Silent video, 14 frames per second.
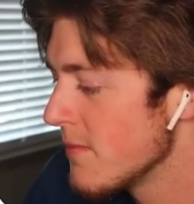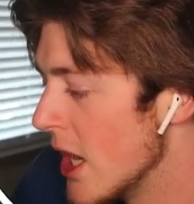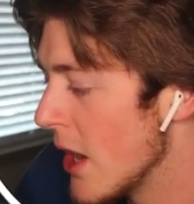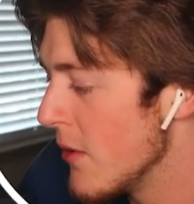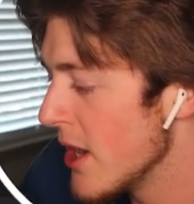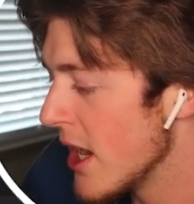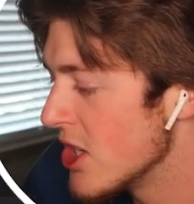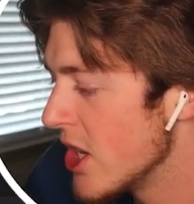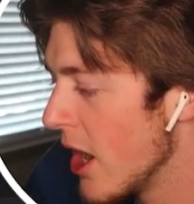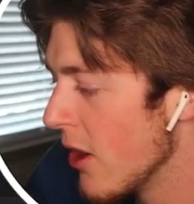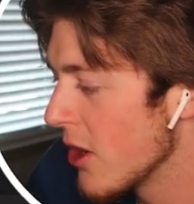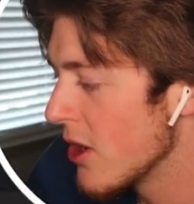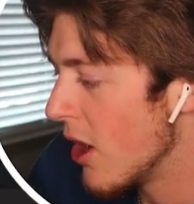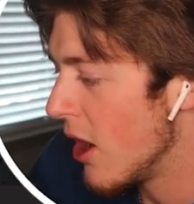And now we got
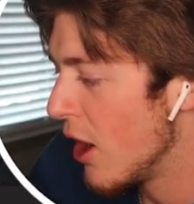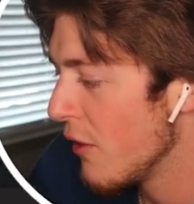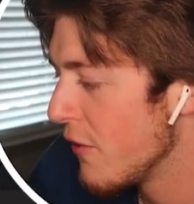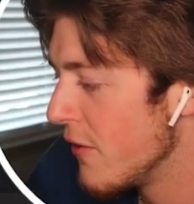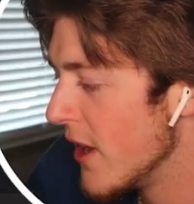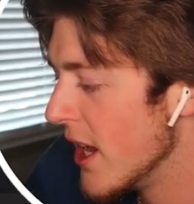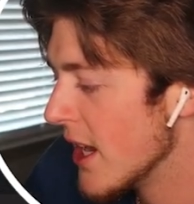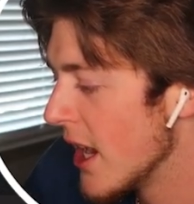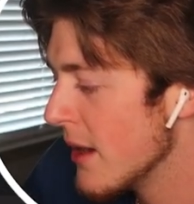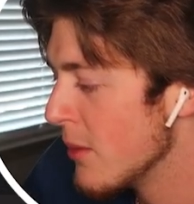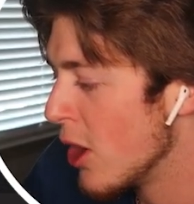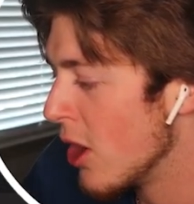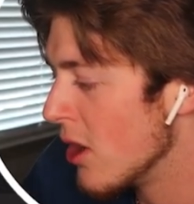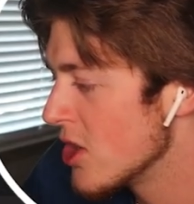Jared Goff, and
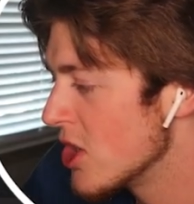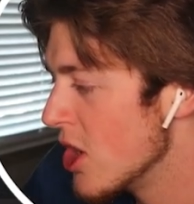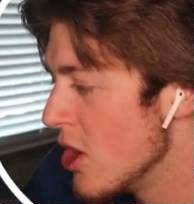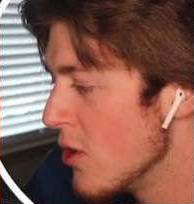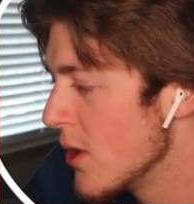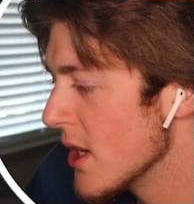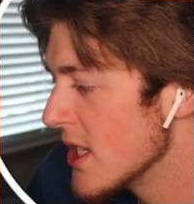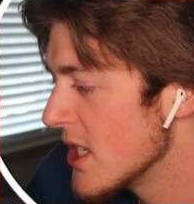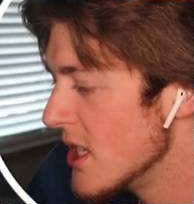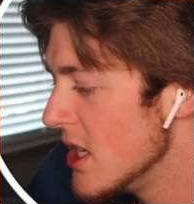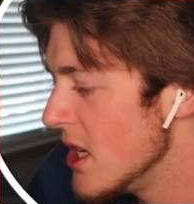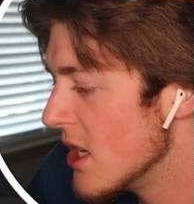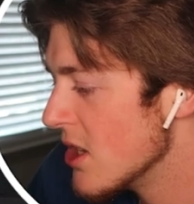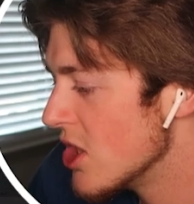I'm also gonna
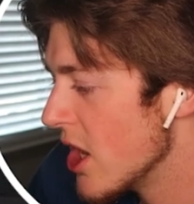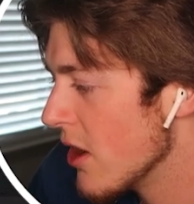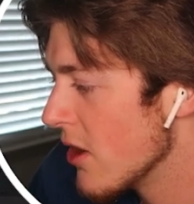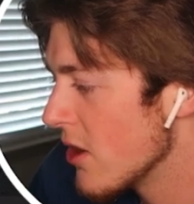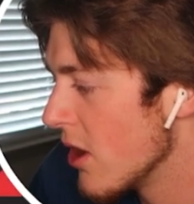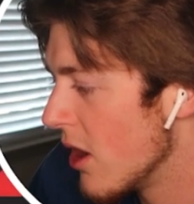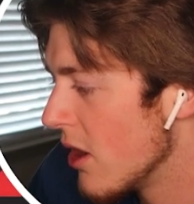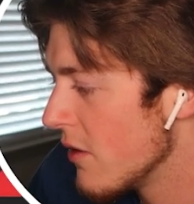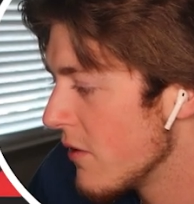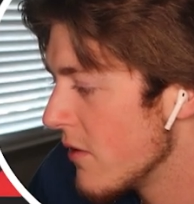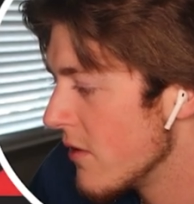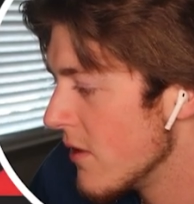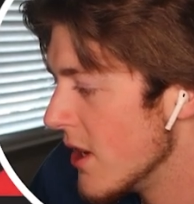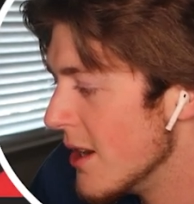sneak Jared
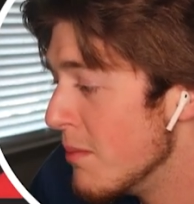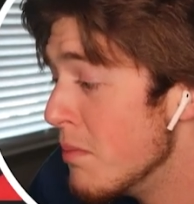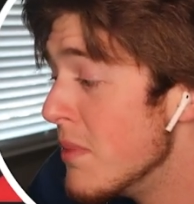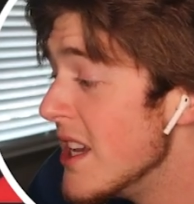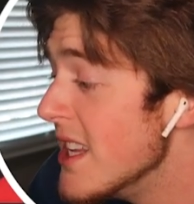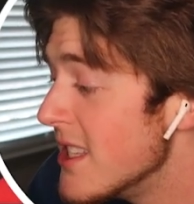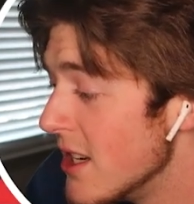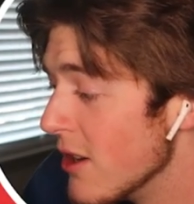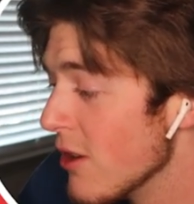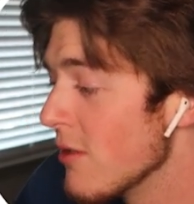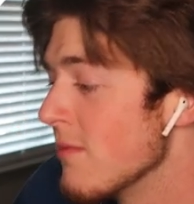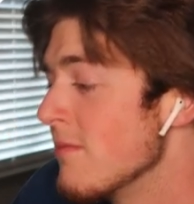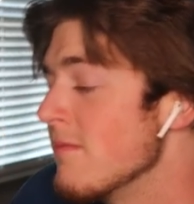Goff in B tier.